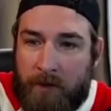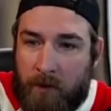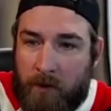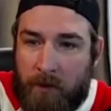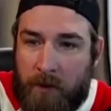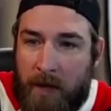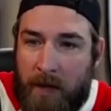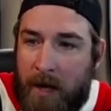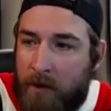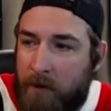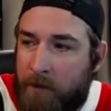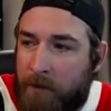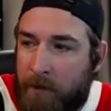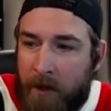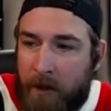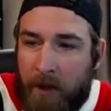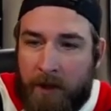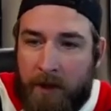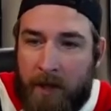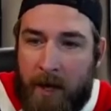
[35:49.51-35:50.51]
So now you
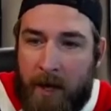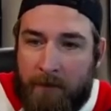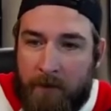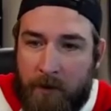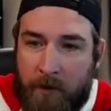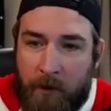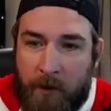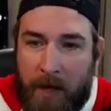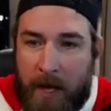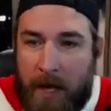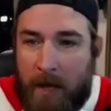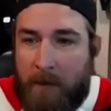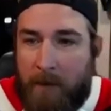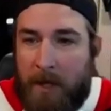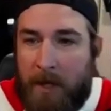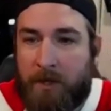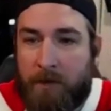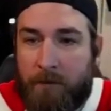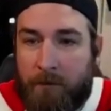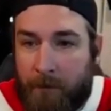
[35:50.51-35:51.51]
feel like you have to do an
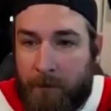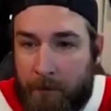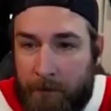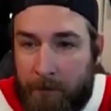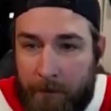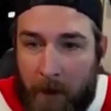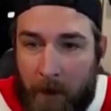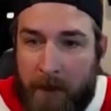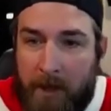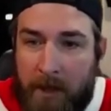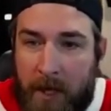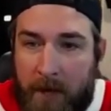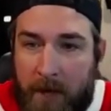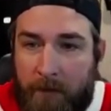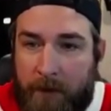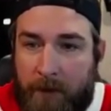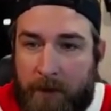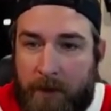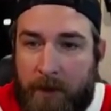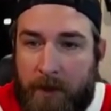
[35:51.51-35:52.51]
animation for fucking
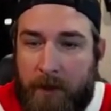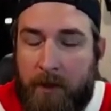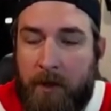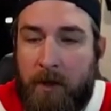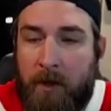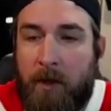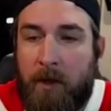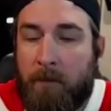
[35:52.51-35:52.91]
everything.